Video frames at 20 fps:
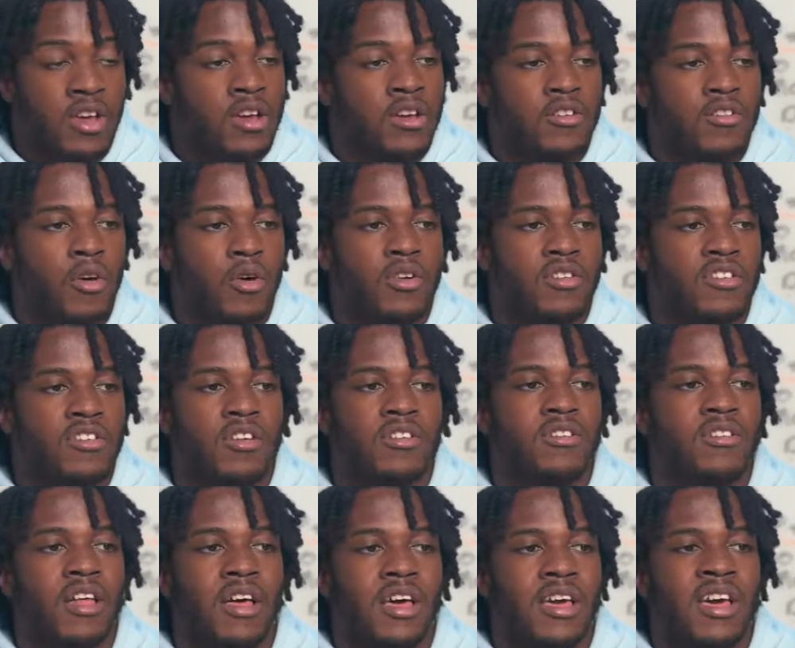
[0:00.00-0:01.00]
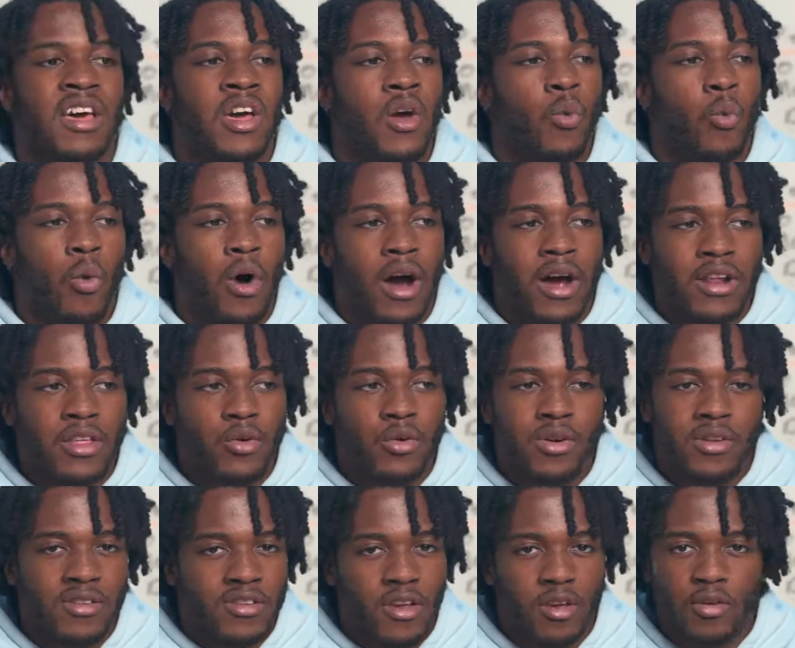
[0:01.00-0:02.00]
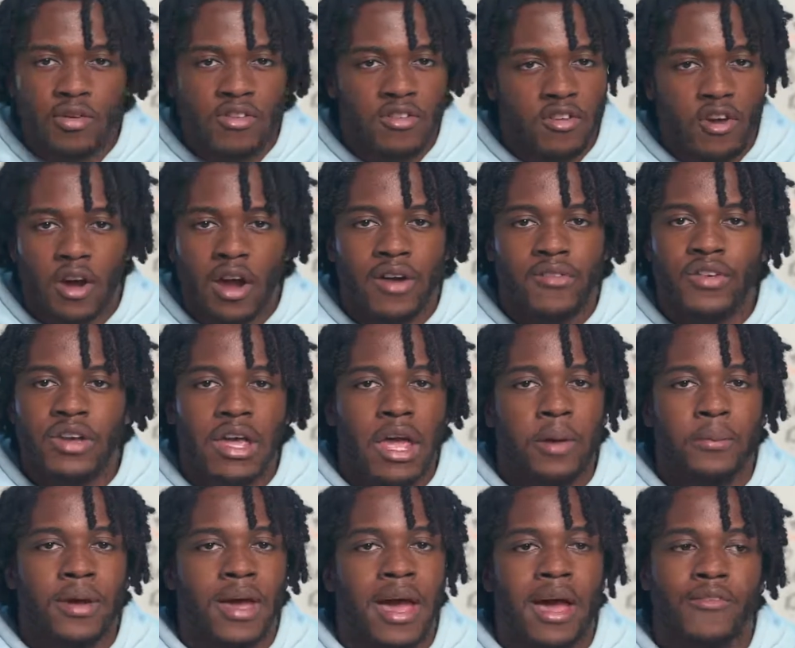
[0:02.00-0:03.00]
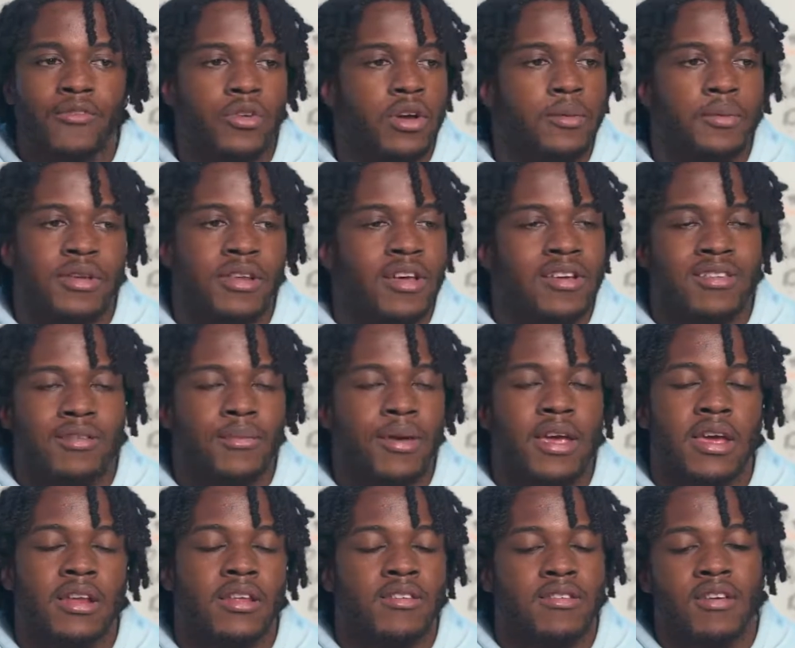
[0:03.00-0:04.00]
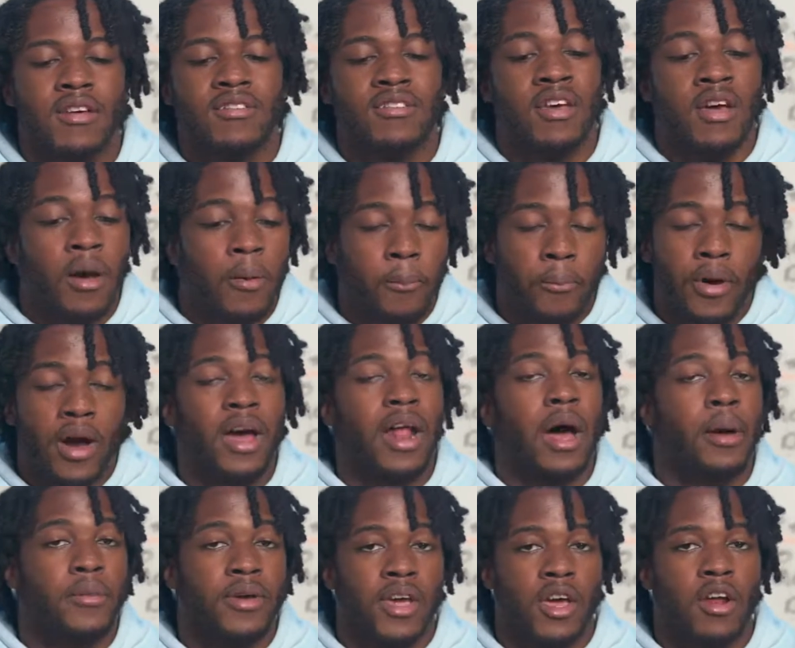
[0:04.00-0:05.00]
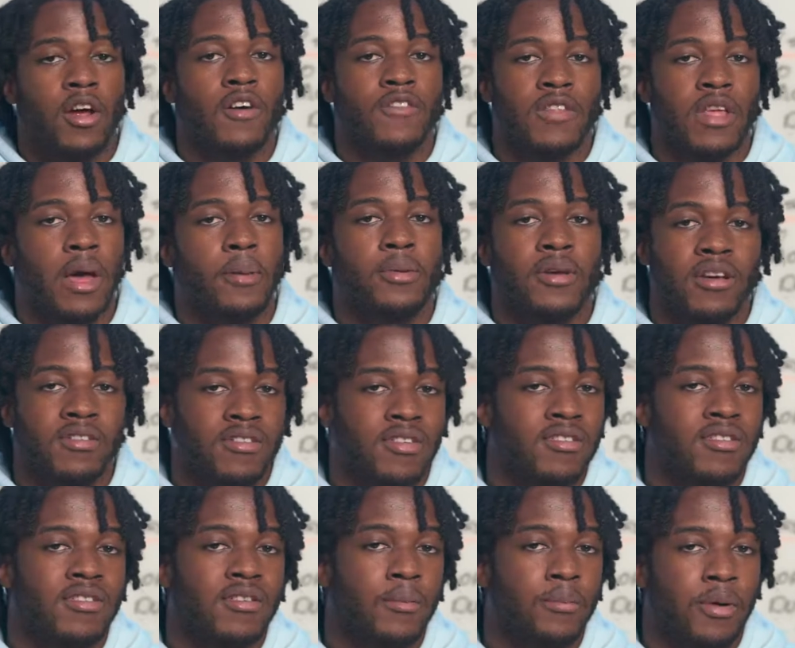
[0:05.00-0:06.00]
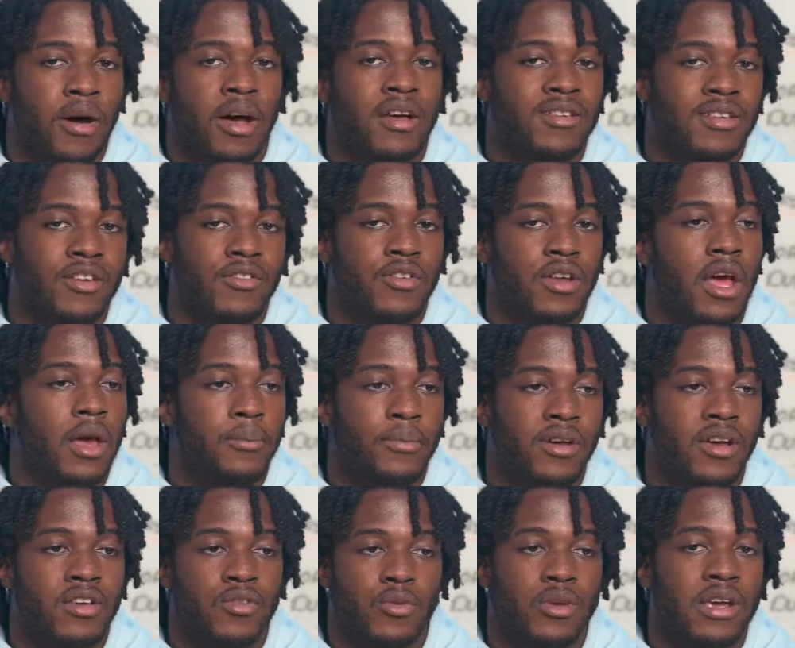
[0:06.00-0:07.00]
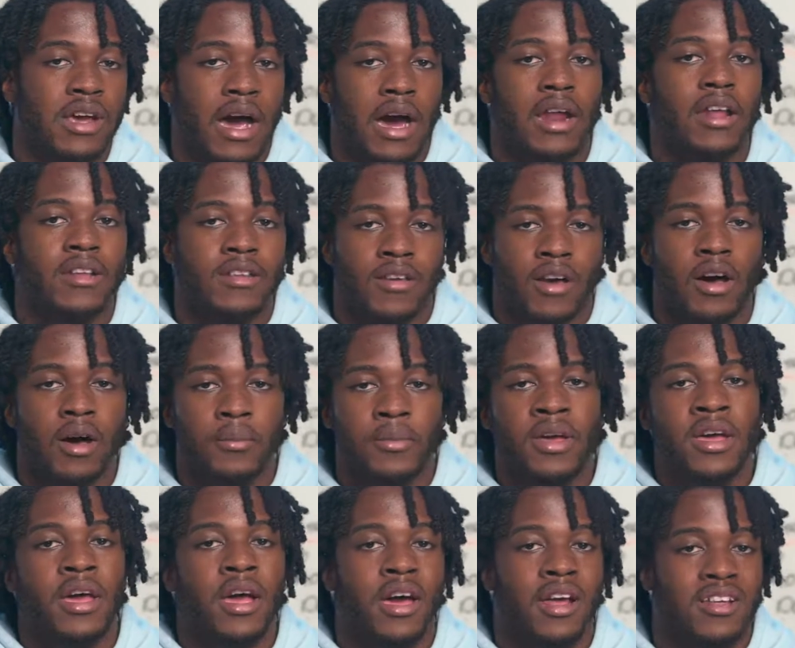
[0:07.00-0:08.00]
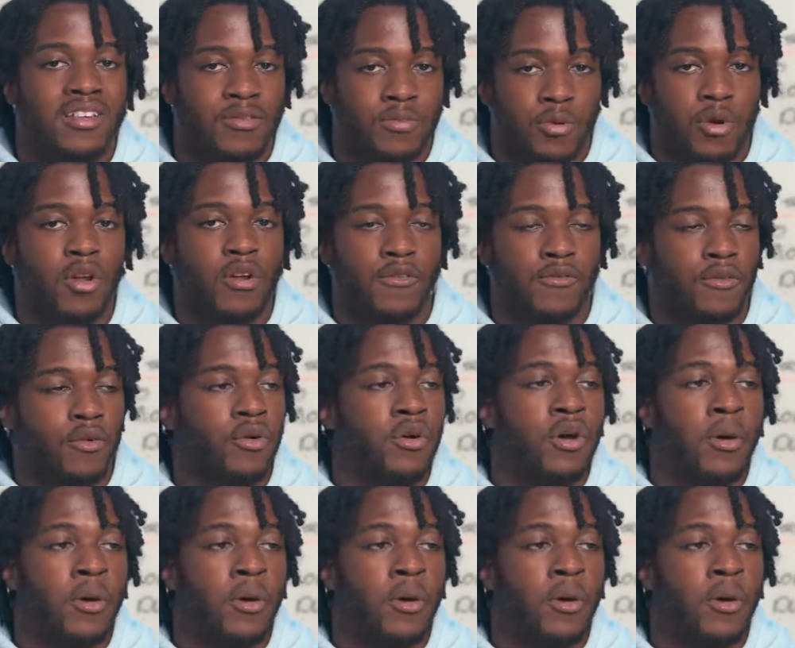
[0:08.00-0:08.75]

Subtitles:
So it's just like, why do you continue to start every game and half for him? It doesn't make any sense. But I'm going to get off that because this is a positive night because we got a dub and it's beautiful.